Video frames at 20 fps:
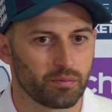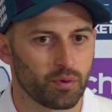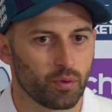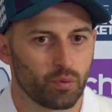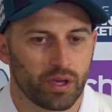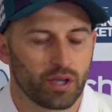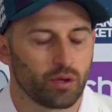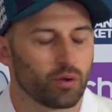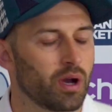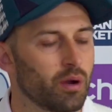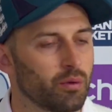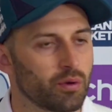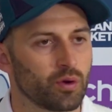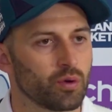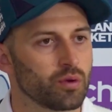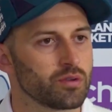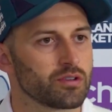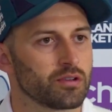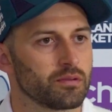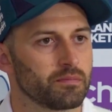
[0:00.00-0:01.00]
but we know how it
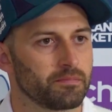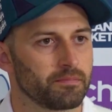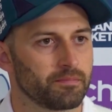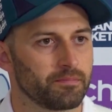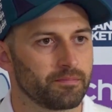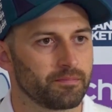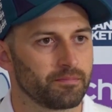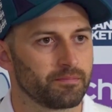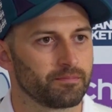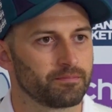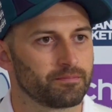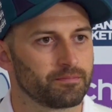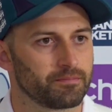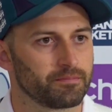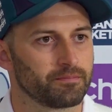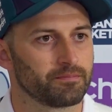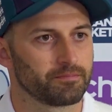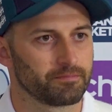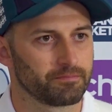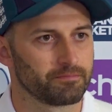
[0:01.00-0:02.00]
goes.
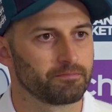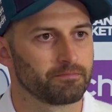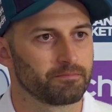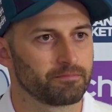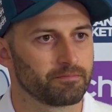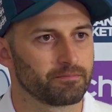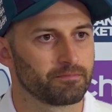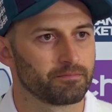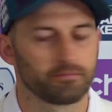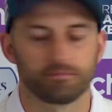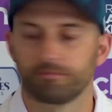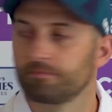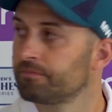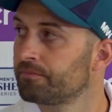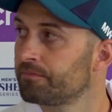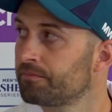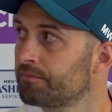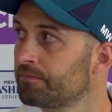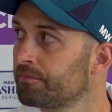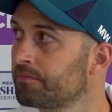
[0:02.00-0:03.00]
Great.
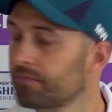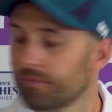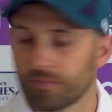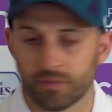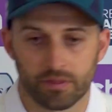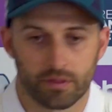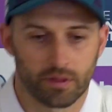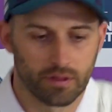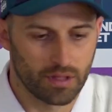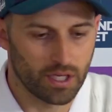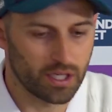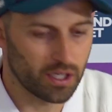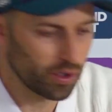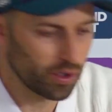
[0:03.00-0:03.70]
Cheers, Woody. Thank you. Thank